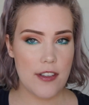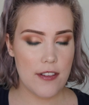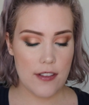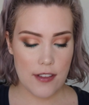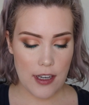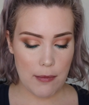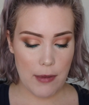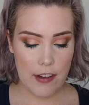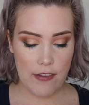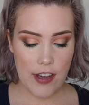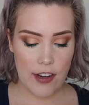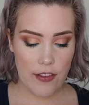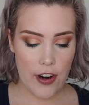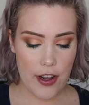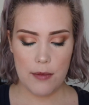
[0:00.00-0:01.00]
This is like my
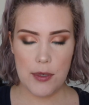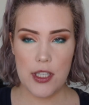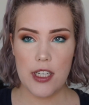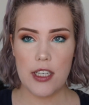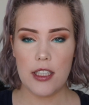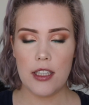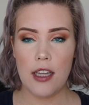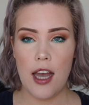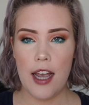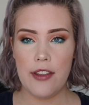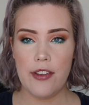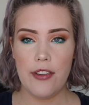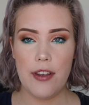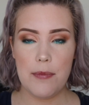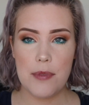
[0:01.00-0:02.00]
favorite. I'm just gonna
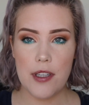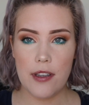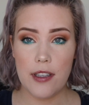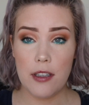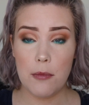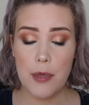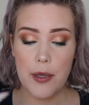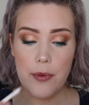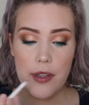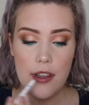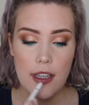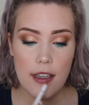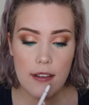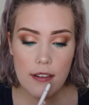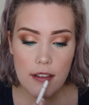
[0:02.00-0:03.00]
line the lips a little bit
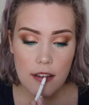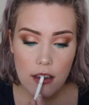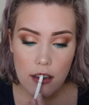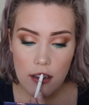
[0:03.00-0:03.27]
with this.